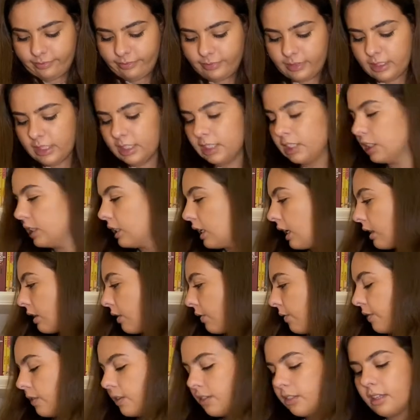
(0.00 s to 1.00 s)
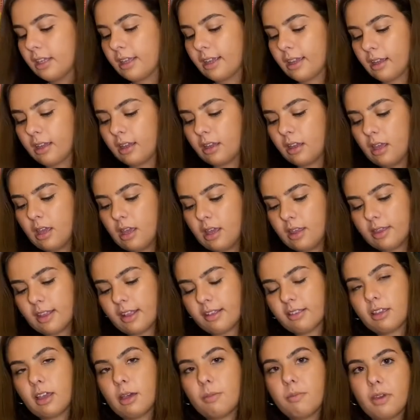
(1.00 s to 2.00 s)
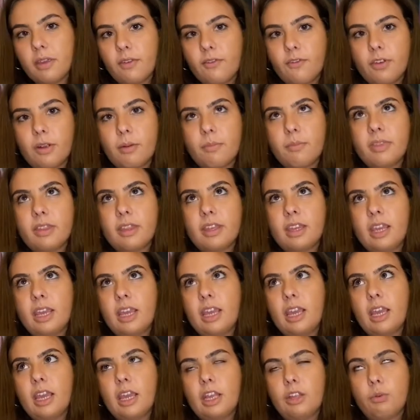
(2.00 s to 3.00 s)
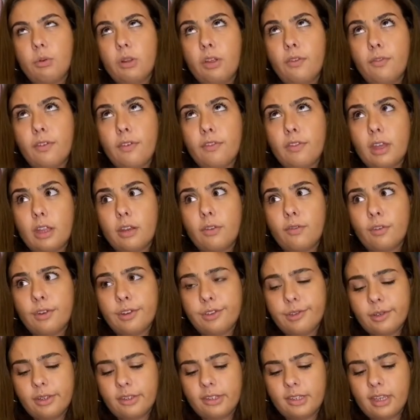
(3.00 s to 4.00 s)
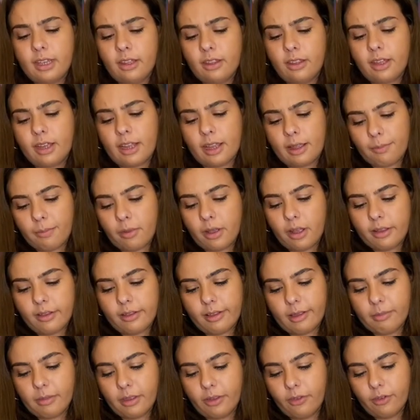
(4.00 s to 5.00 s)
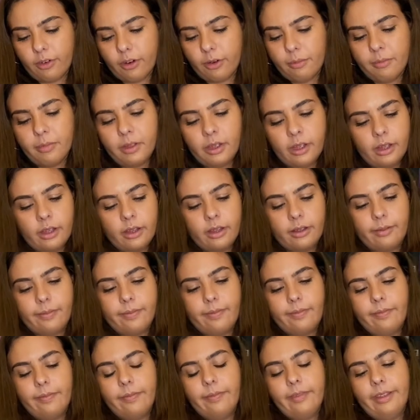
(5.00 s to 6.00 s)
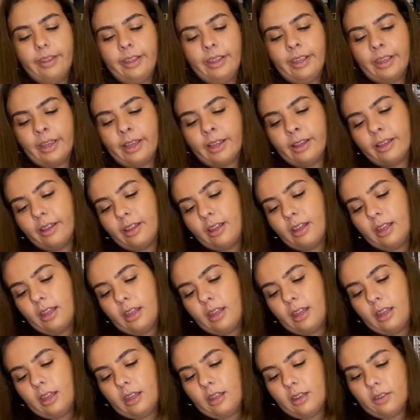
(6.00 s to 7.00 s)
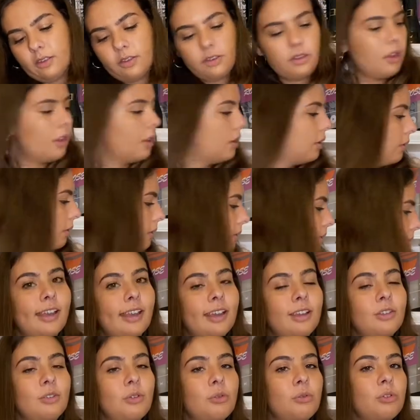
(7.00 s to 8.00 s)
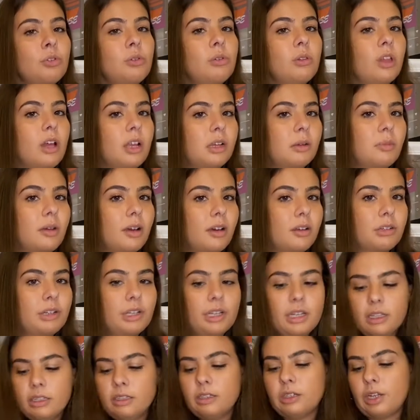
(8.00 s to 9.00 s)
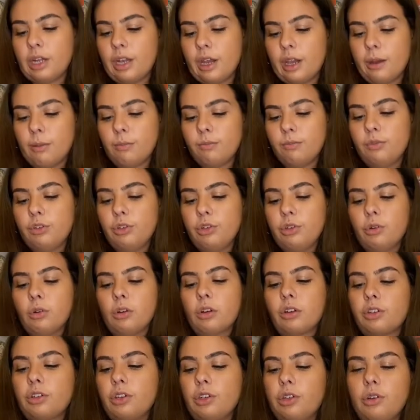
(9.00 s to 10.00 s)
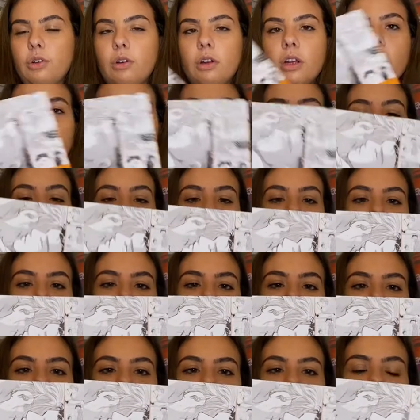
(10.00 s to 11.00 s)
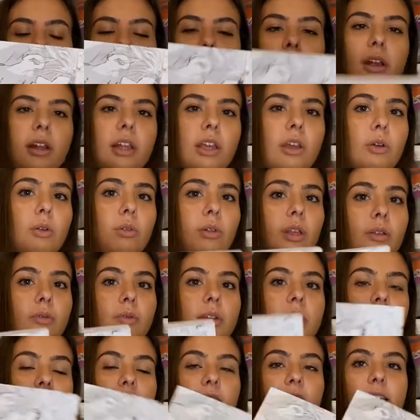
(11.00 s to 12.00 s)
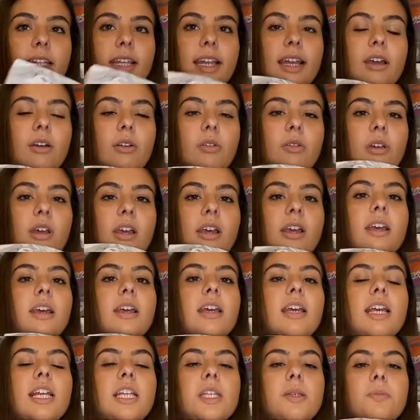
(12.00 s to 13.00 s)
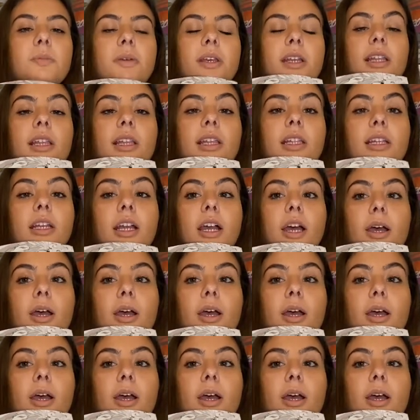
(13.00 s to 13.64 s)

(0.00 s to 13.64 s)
This is like the first thing that's coming from the 25th anniversary sale that I bought something from. Yeah. So I don't know a lot about it. New York. And apparently only recently now it's been